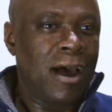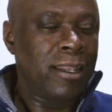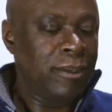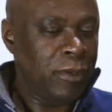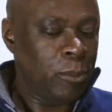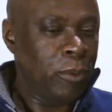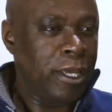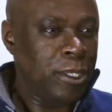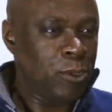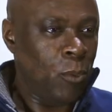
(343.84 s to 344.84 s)
I live in a
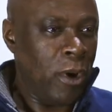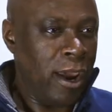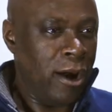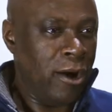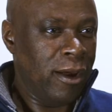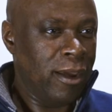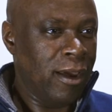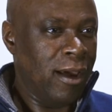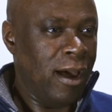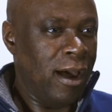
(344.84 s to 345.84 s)
place where
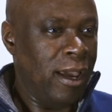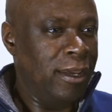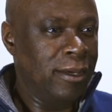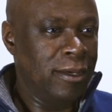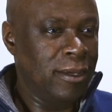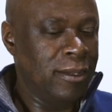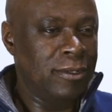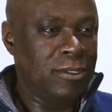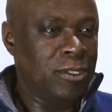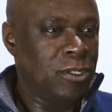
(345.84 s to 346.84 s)
I
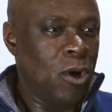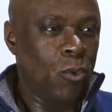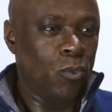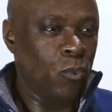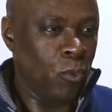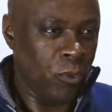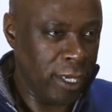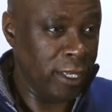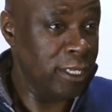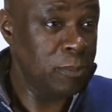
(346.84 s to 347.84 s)
don't
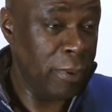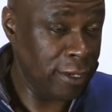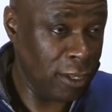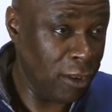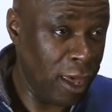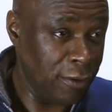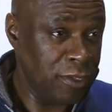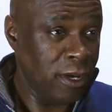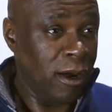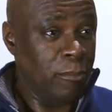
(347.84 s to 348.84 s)
really spend a lot of
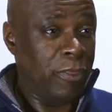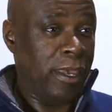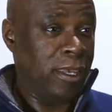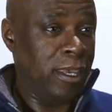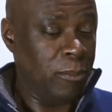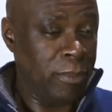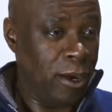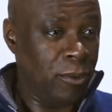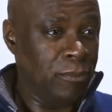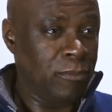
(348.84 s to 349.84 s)
time thinking
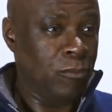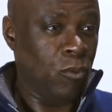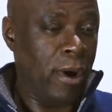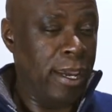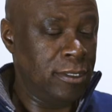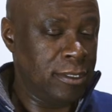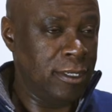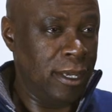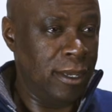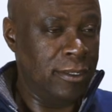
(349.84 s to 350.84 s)
about
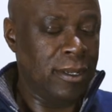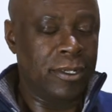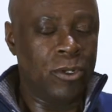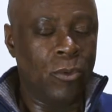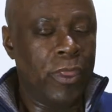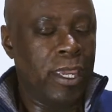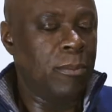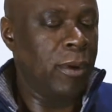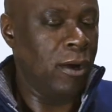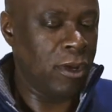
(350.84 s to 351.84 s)
race, and I don't think
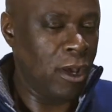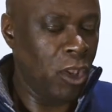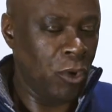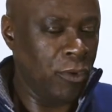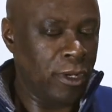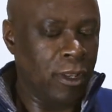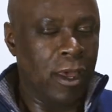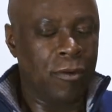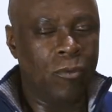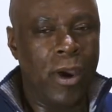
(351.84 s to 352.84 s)
about color in a
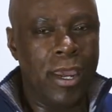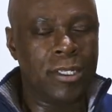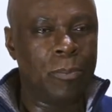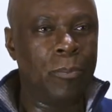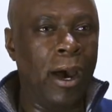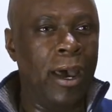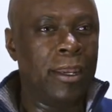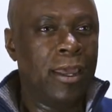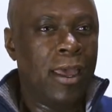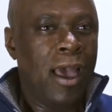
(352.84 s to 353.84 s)
lot of ways, but
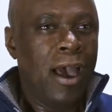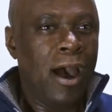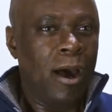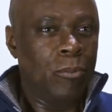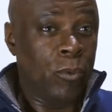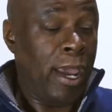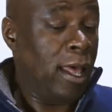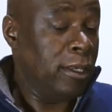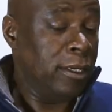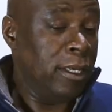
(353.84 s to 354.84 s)
the
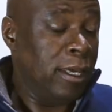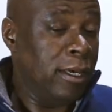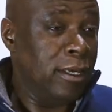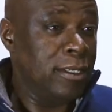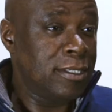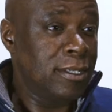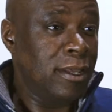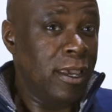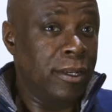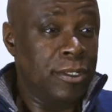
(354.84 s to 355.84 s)
reality is,
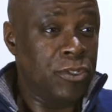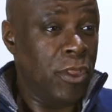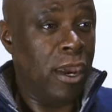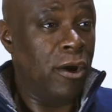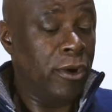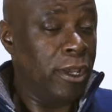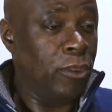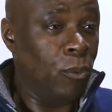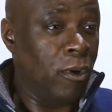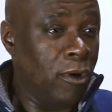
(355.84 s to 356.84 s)
it is there in
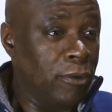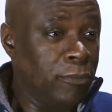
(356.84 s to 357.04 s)
the world.